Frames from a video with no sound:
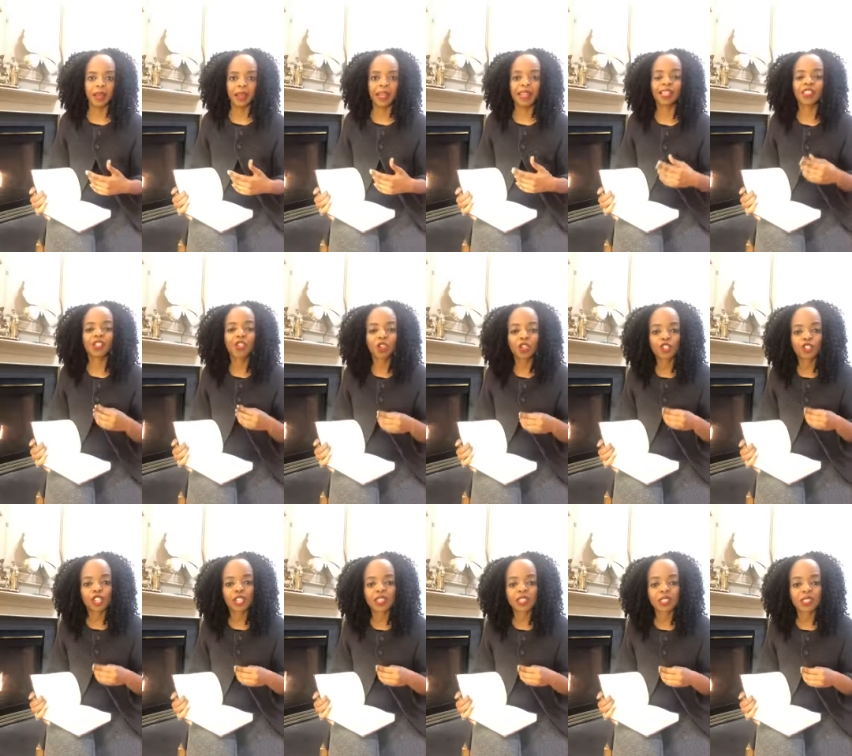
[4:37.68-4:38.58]
It's not
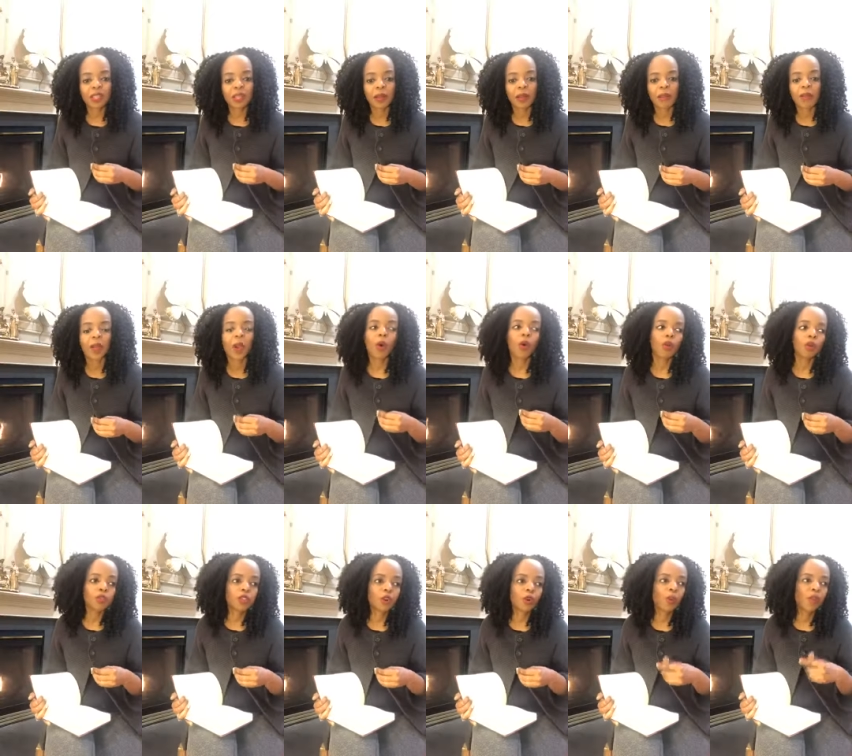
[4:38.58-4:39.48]
just oh,
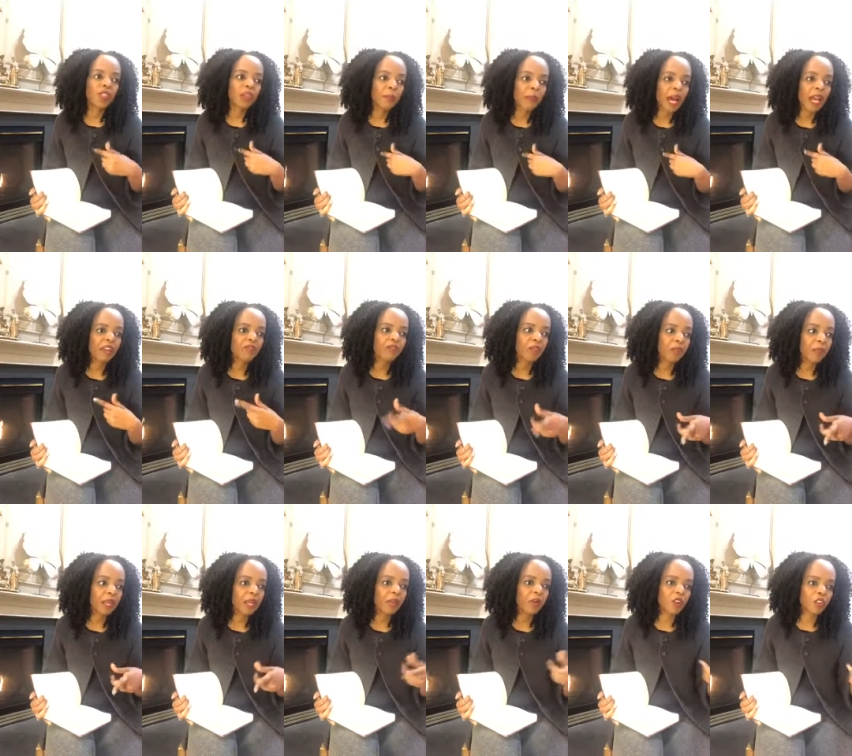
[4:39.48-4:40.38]
so would they buy from
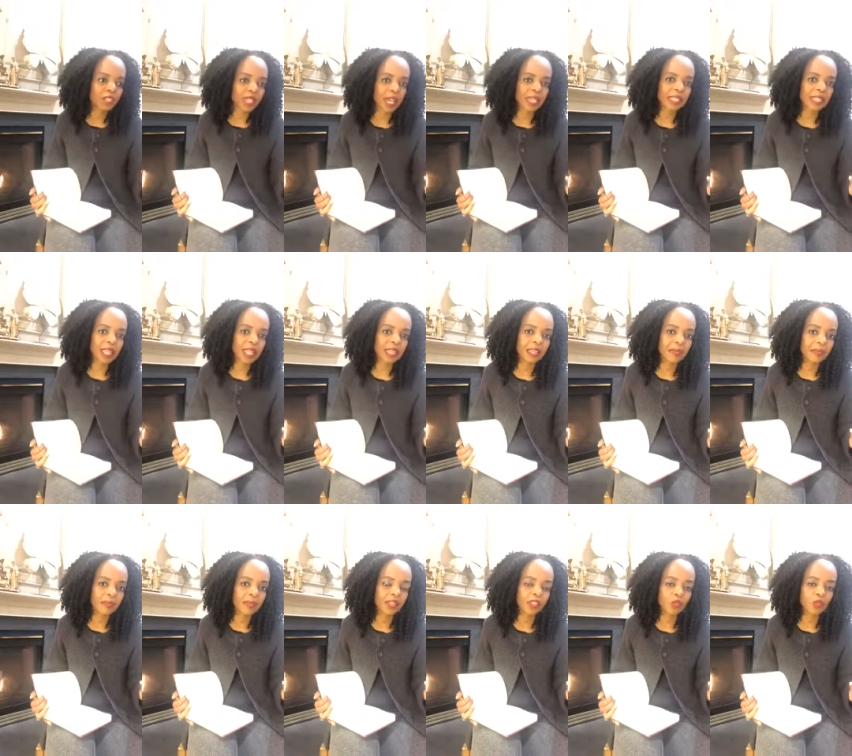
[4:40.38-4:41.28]
me because I sell
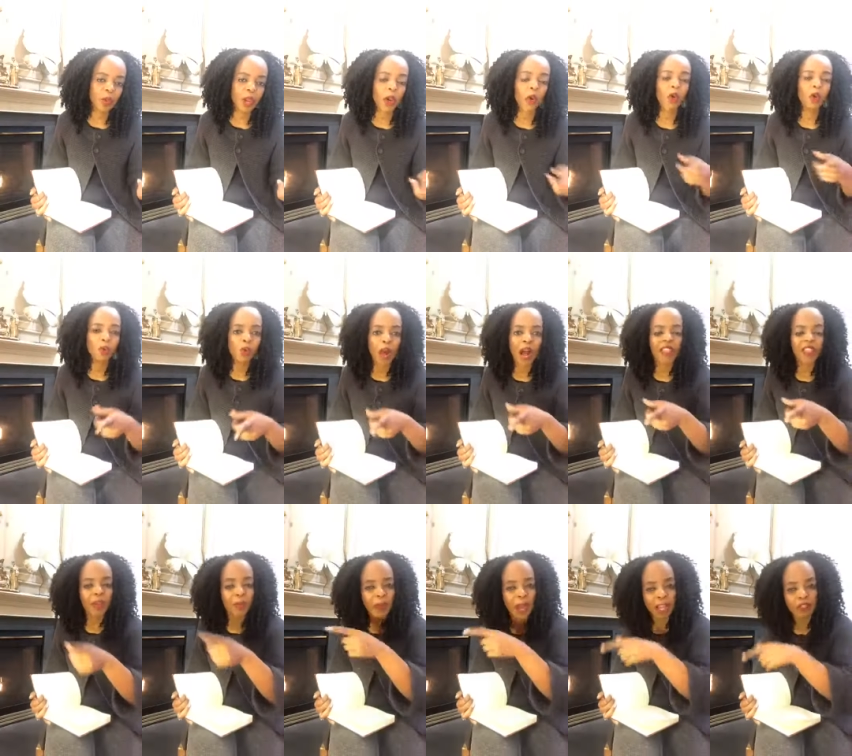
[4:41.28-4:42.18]
it this way, or are
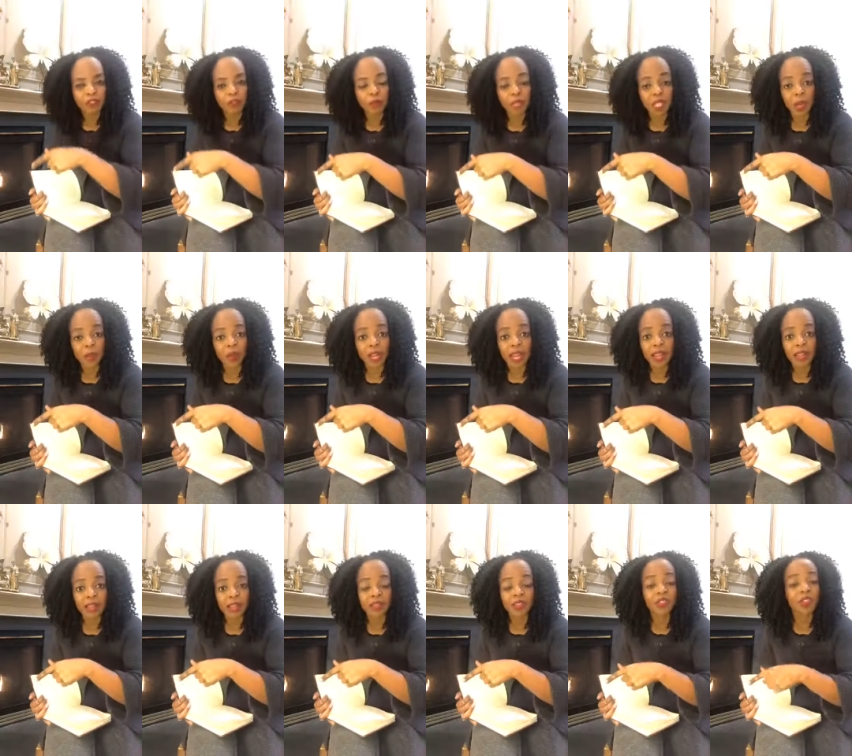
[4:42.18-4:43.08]
they buying from someone
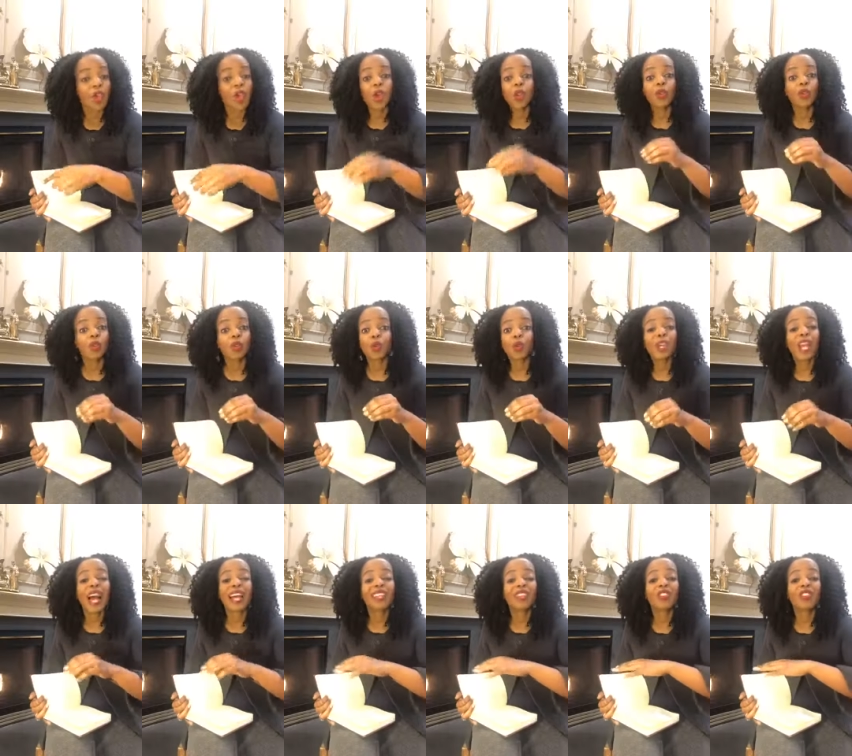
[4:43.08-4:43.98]
else? No, no, no,
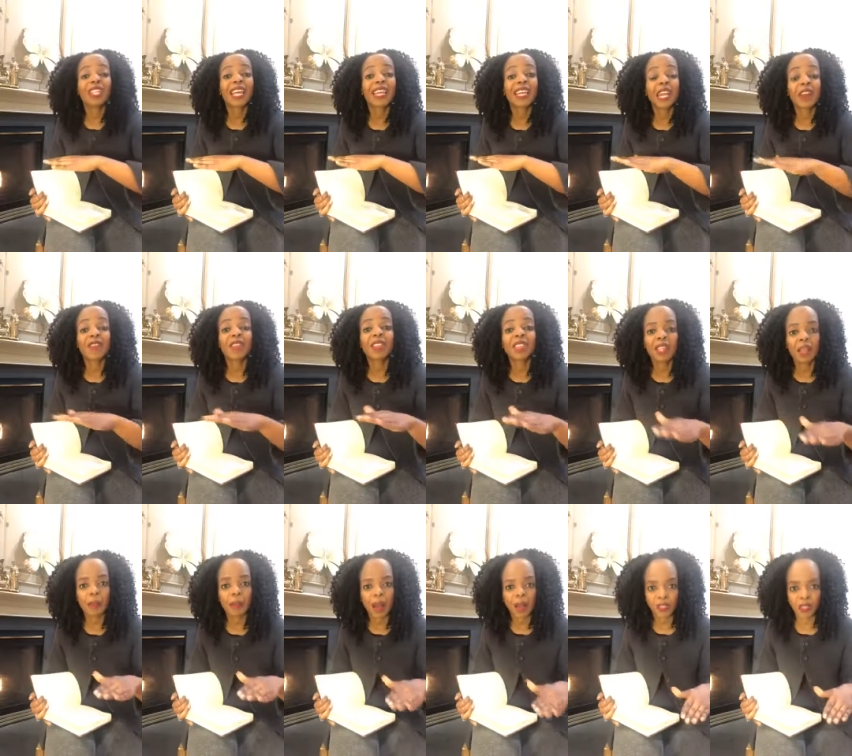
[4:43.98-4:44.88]
understand
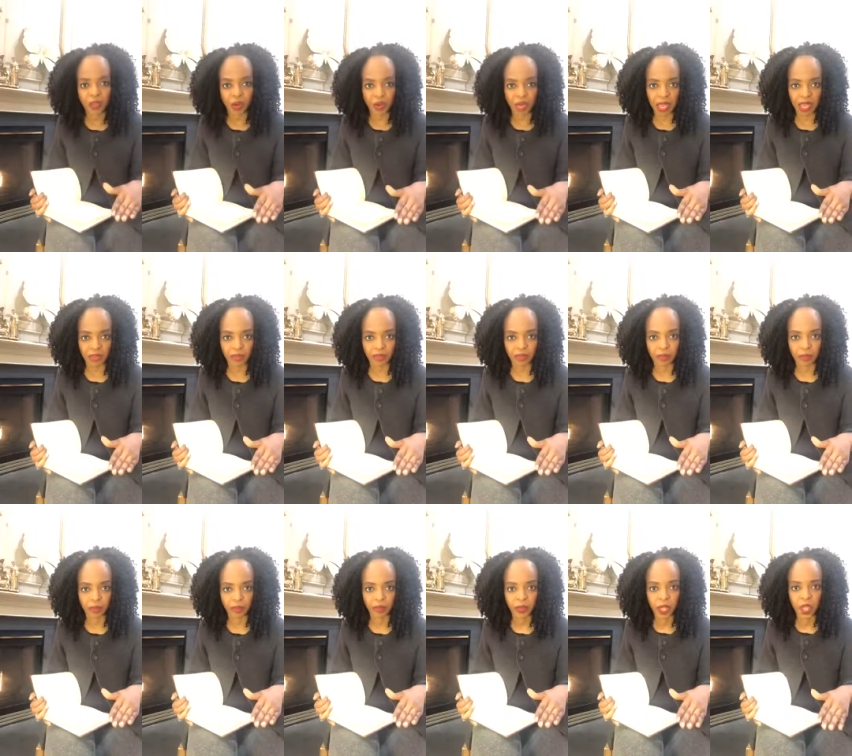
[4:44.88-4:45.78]
everything about their life.
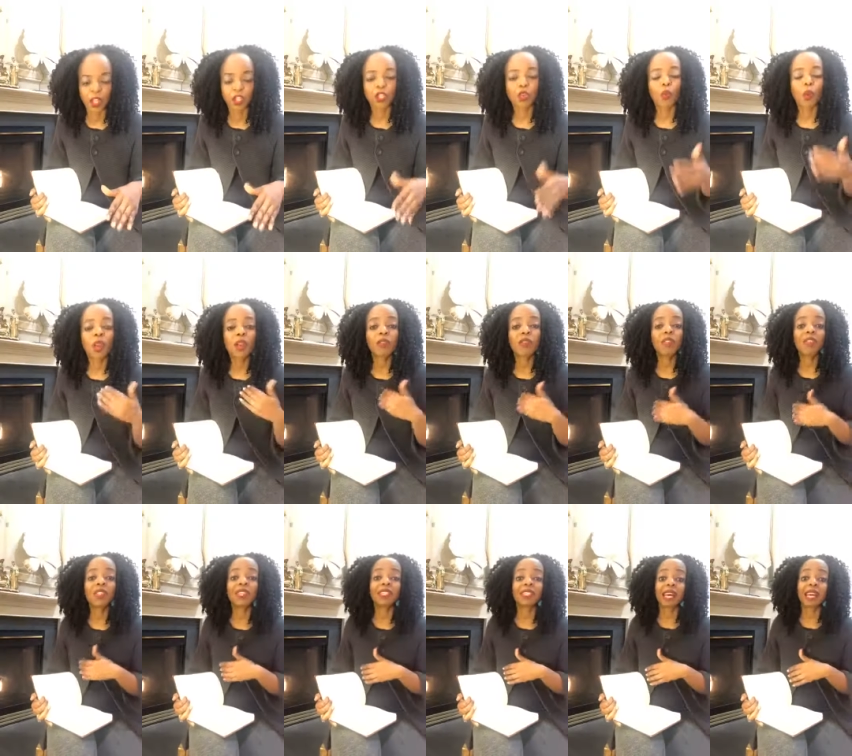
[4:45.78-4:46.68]
So one of the
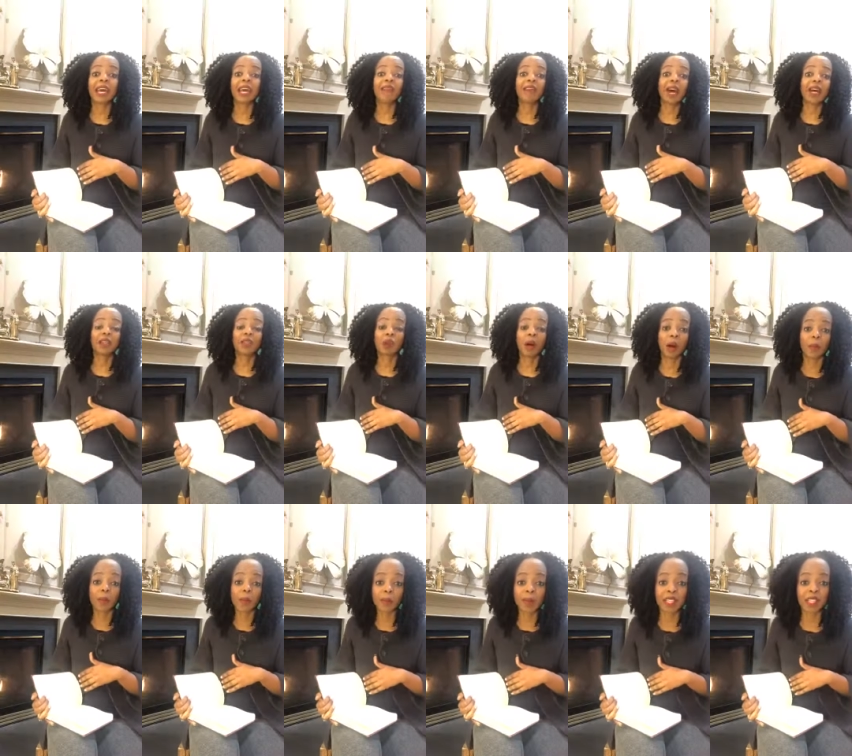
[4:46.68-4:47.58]
things that I've had to
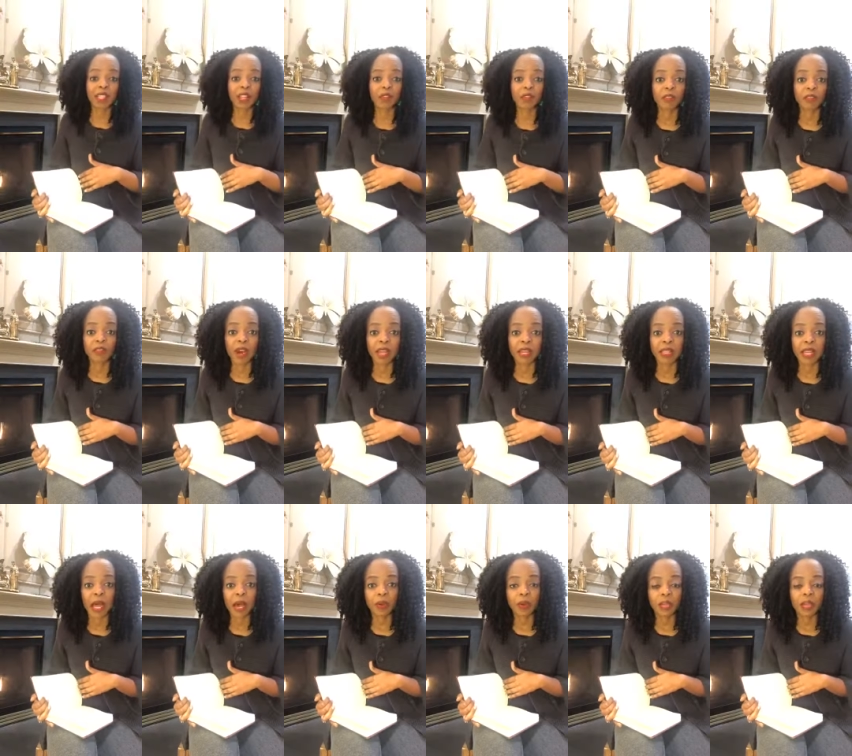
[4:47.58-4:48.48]
humble myself and find
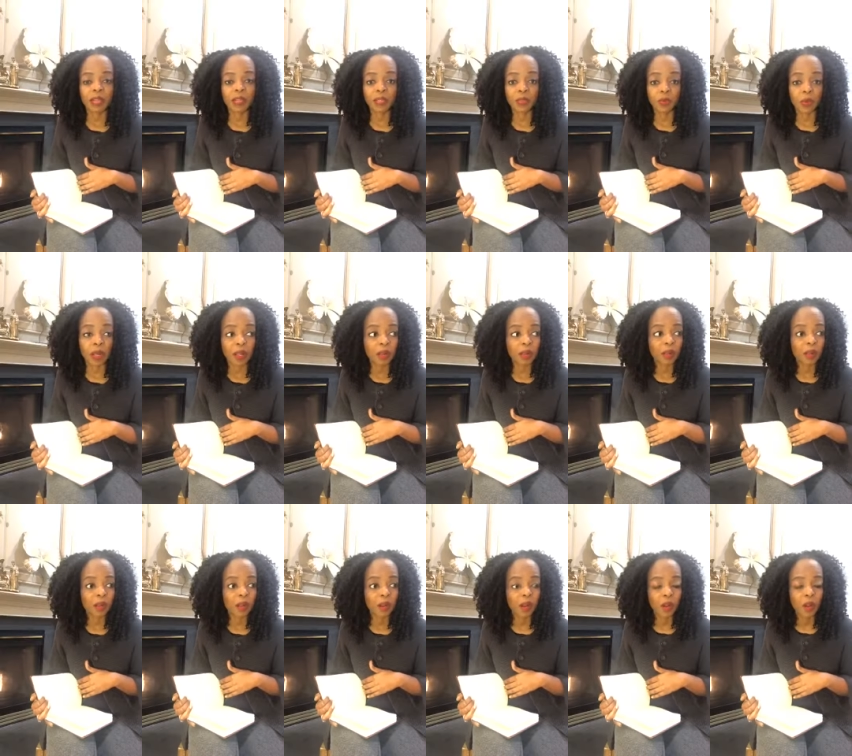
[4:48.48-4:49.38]
out is well,